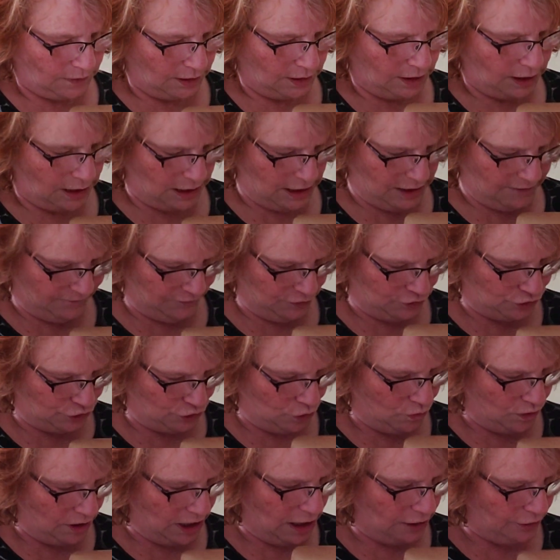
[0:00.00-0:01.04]
Okay, if you
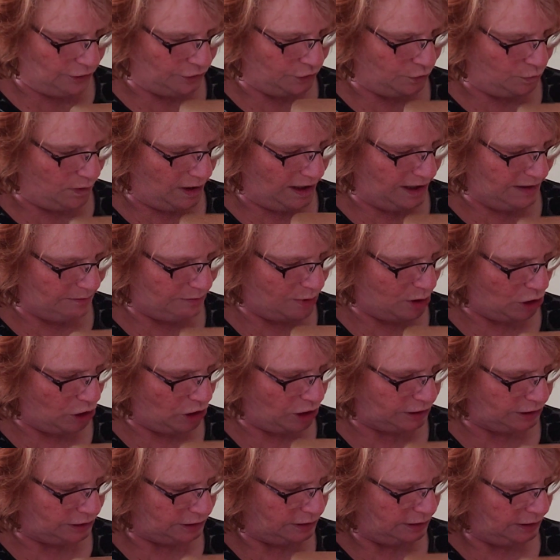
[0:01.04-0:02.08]
don't color the white
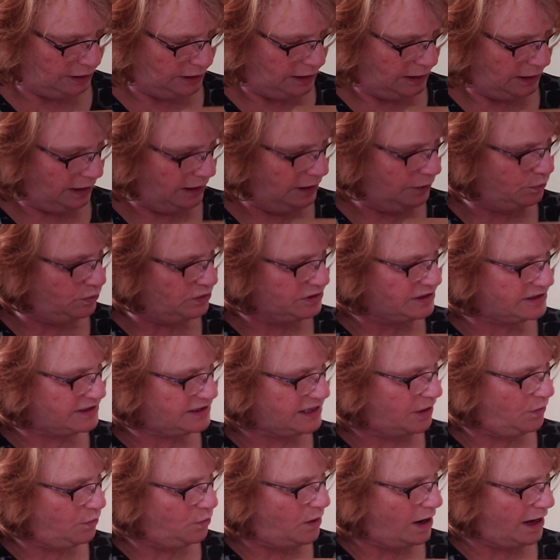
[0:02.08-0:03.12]
part, it will
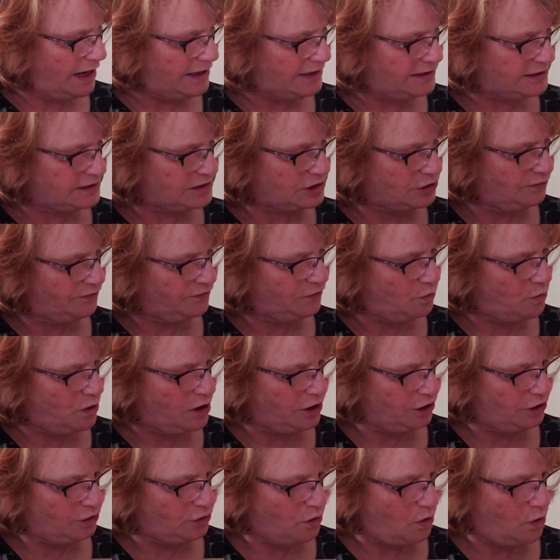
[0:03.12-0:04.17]
stay white. So if you
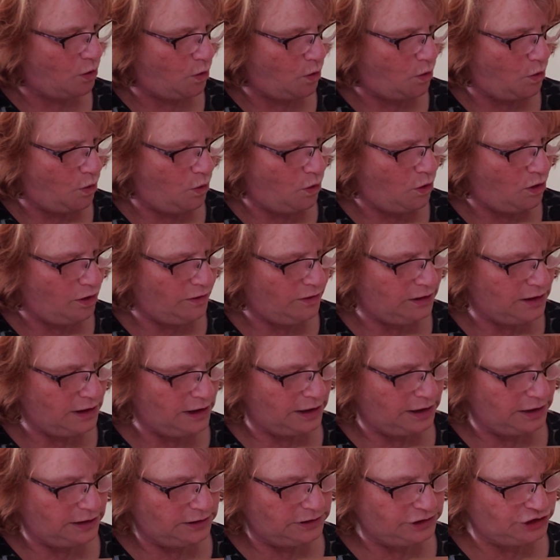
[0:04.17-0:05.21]
want your whole
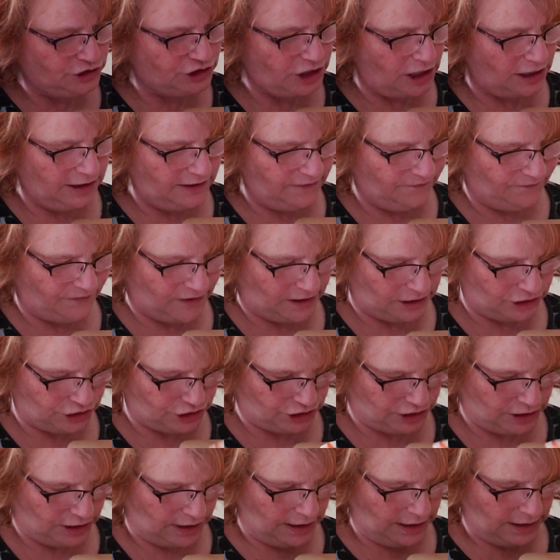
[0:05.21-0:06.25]

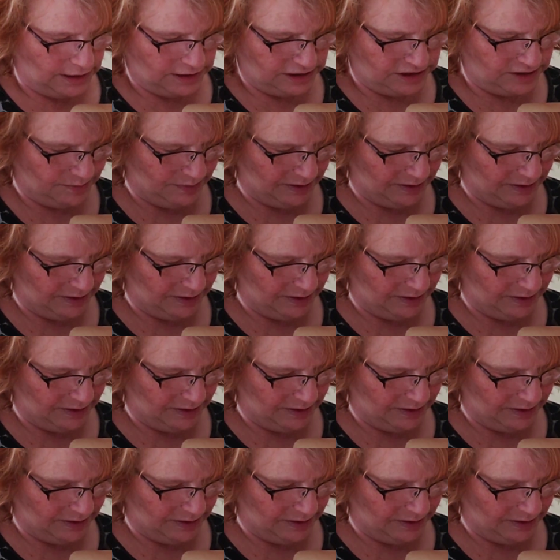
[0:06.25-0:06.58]
jellyfish to